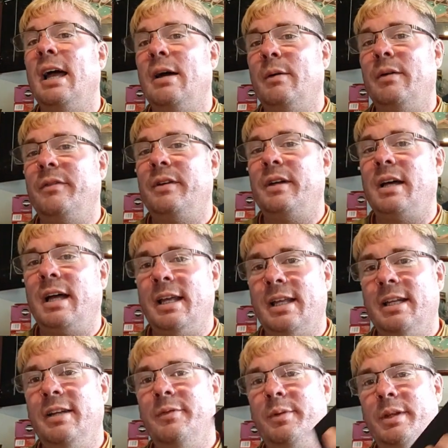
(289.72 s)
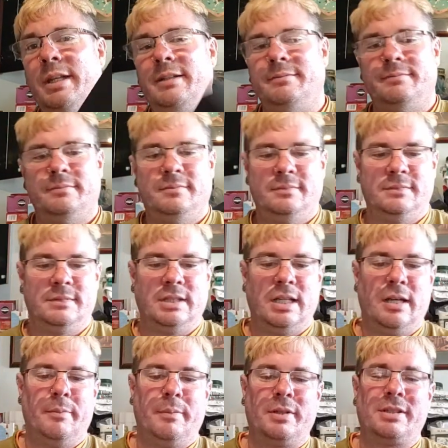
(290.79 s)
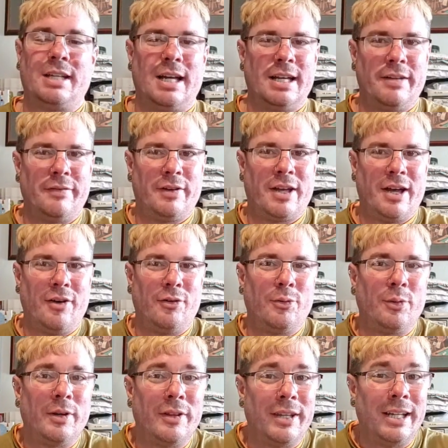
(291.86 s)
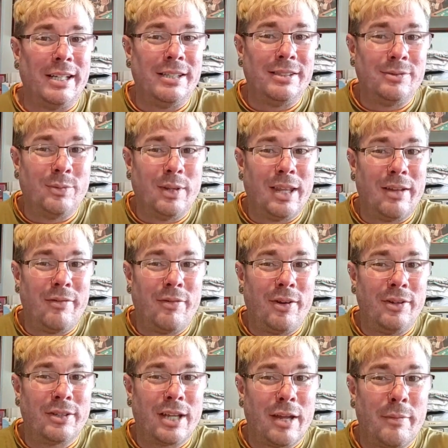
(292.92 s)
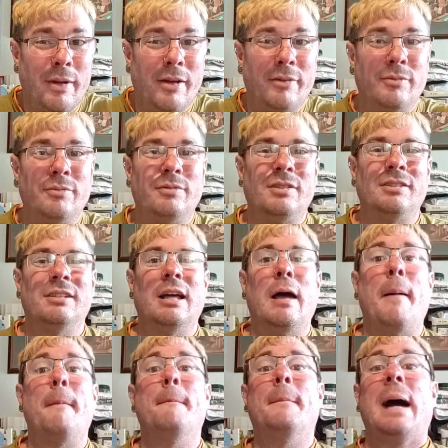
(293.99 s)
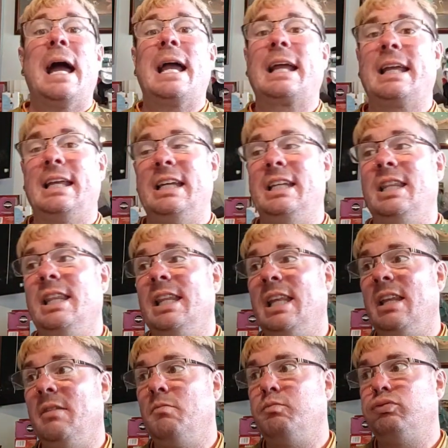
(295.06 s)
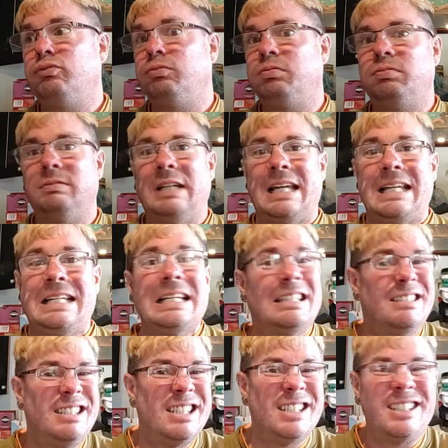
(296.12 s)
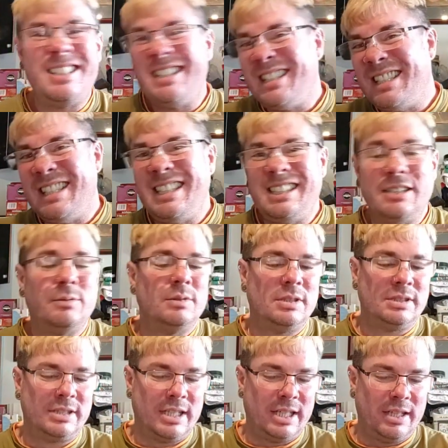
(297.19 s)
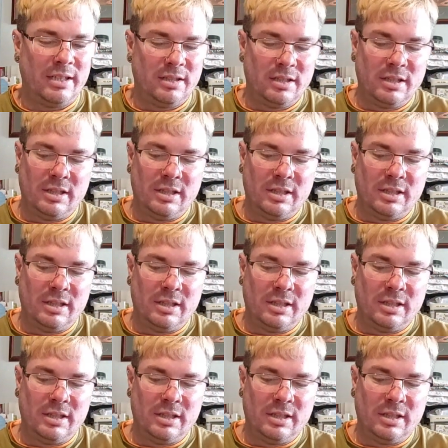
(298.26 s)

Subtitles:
However, I can live with it, because I never got one of these when they first came out back in the 90s, I want to say.